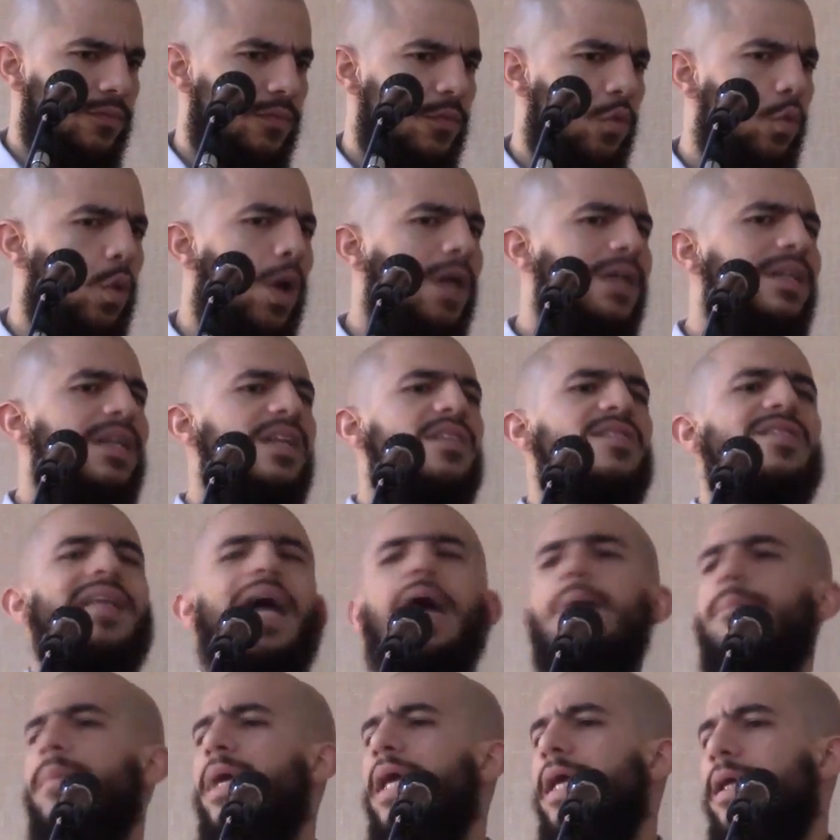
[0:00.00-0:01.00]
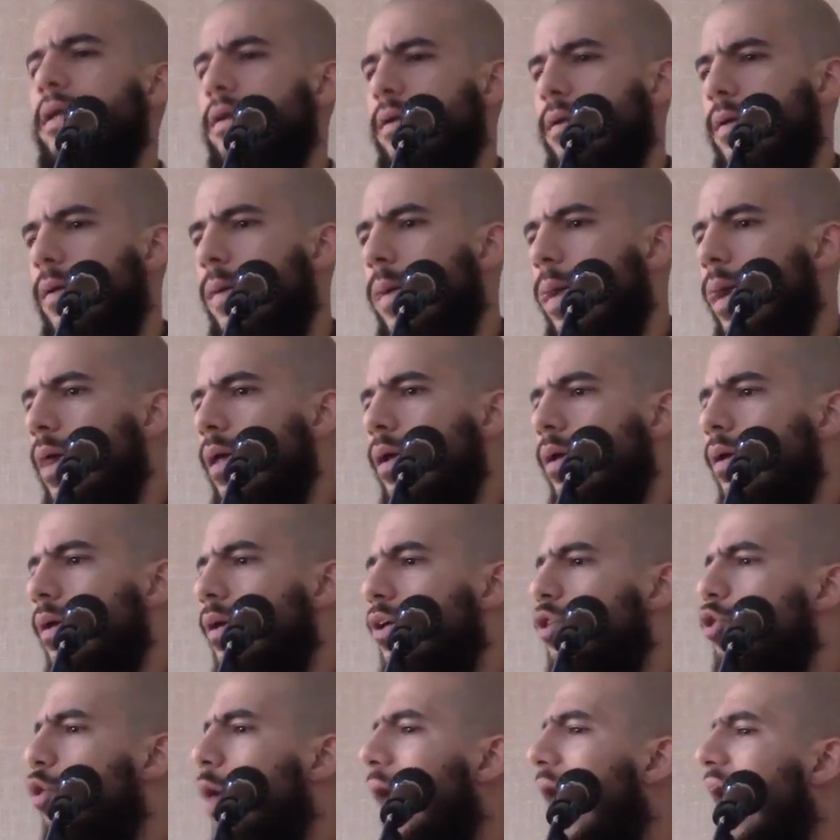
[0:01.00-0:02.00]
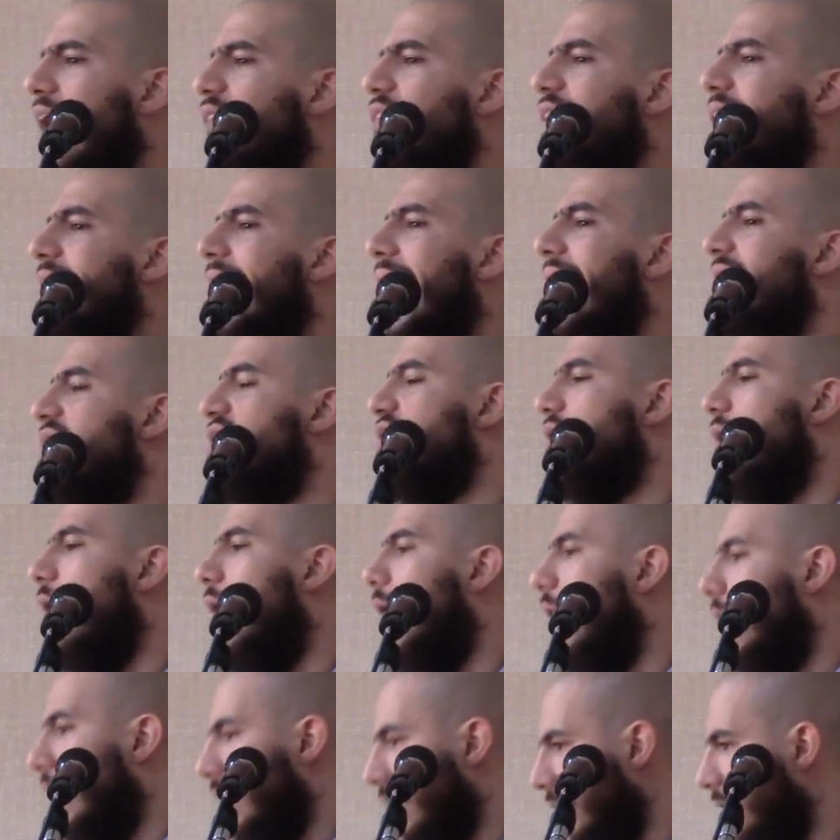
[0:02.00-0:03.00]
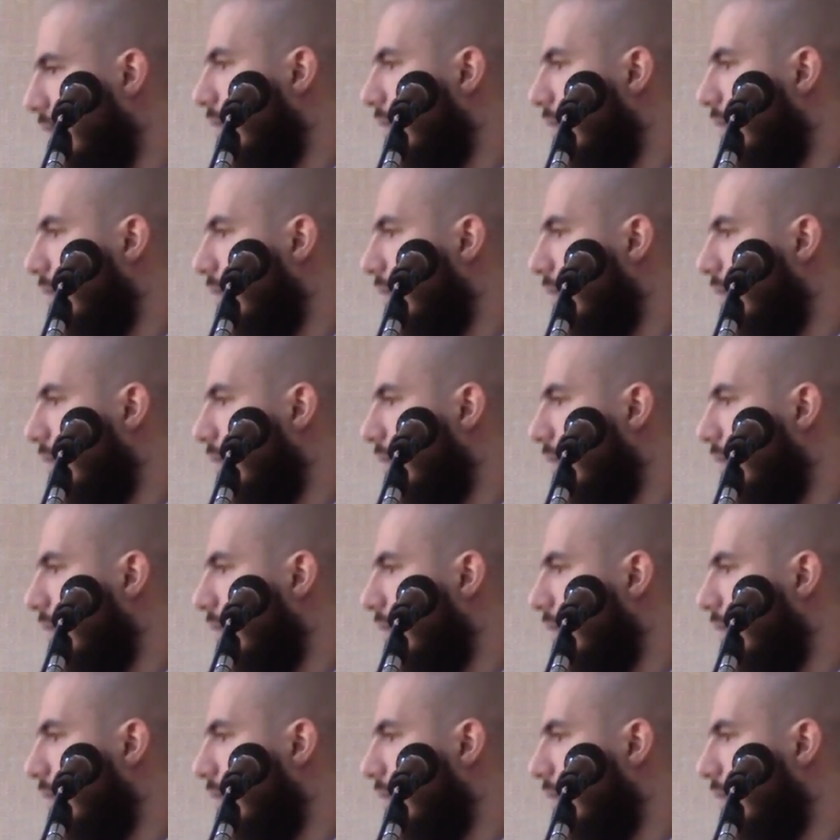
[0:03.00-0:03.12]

What does that mean? You have a nice car.